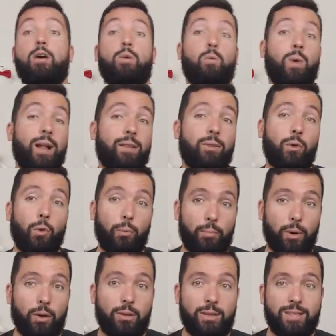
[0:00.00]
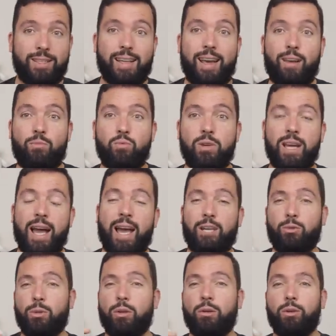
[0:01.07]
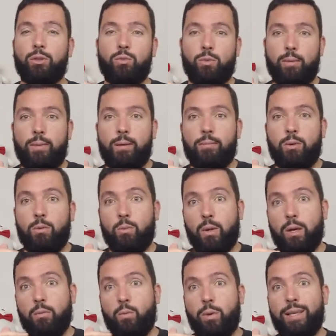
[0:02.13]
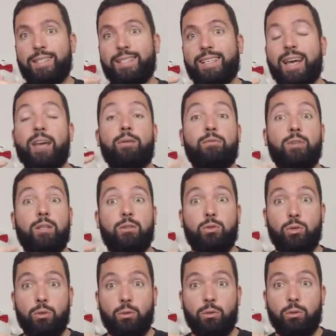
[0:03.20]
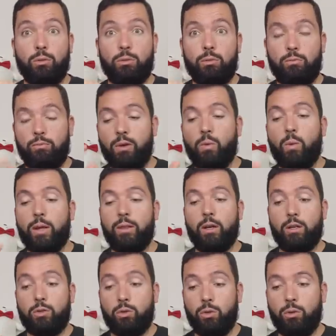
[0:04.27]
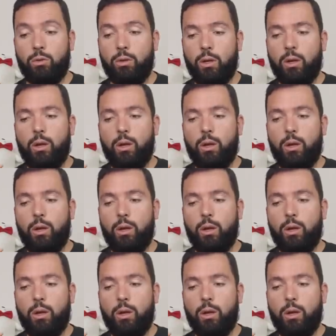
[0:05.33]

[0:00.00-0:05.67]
Well, the whole point is that we actually going to remember when we said v2, v1.2,